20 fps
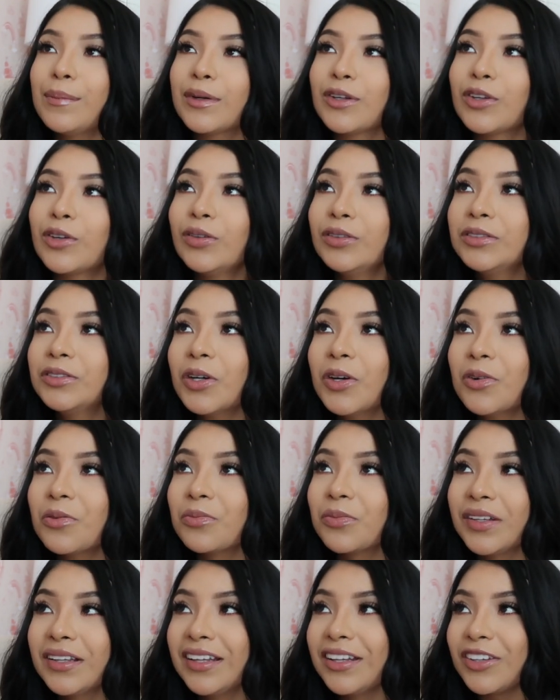You
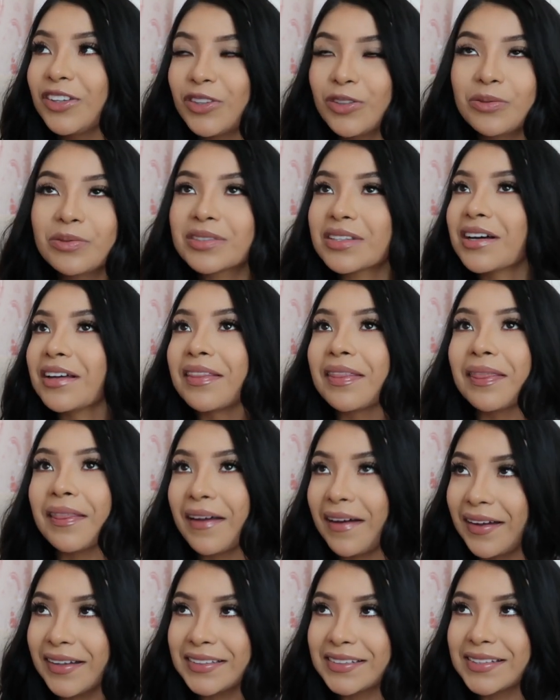don't really use a
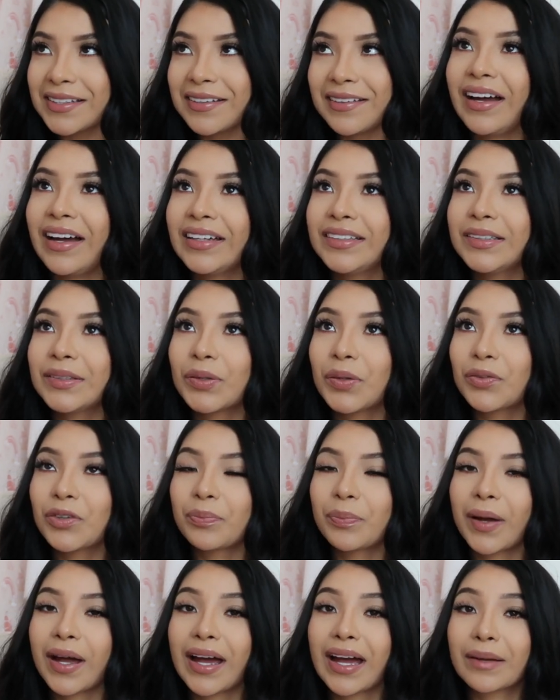lot. I did
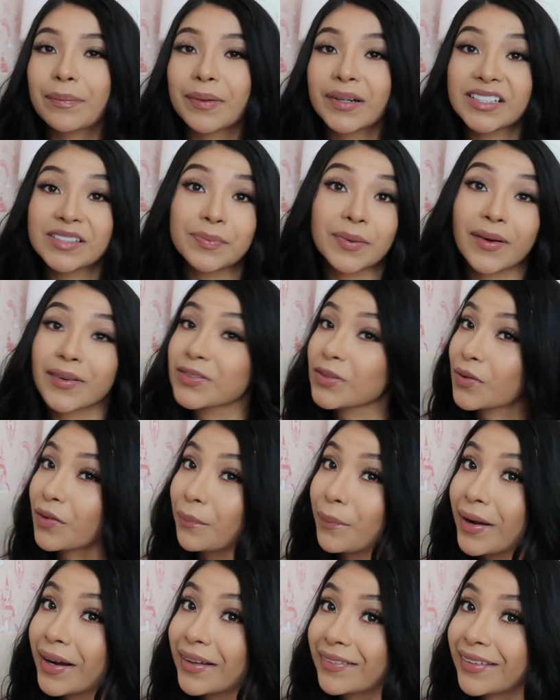overpack, but it's better to
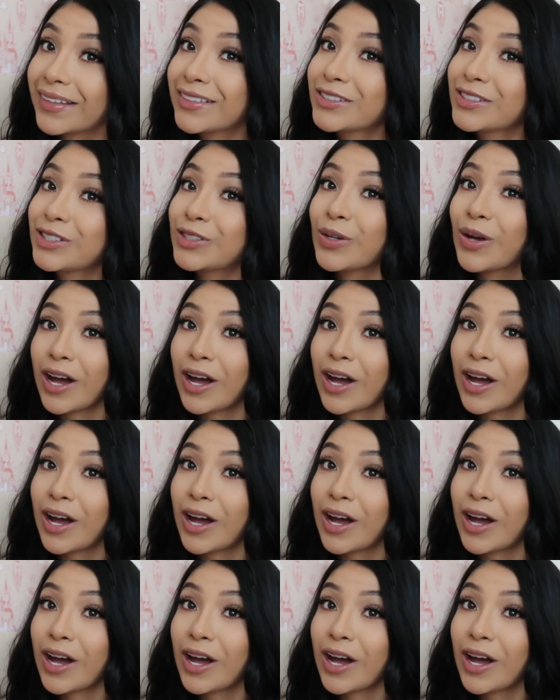overpack than to